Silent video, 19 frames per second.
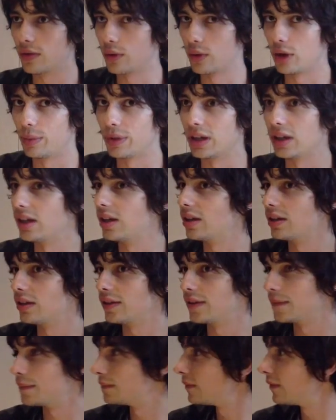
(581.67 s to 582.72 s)
will
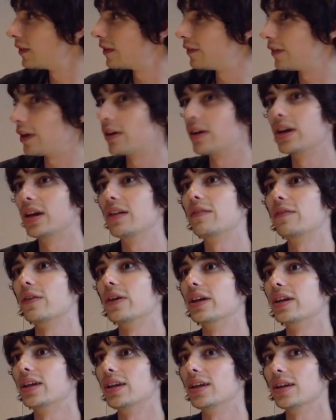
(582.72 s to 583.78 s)
be very
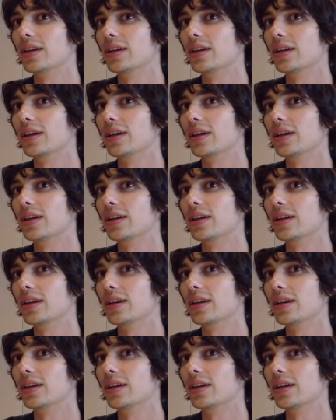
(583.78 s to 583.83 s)
freaky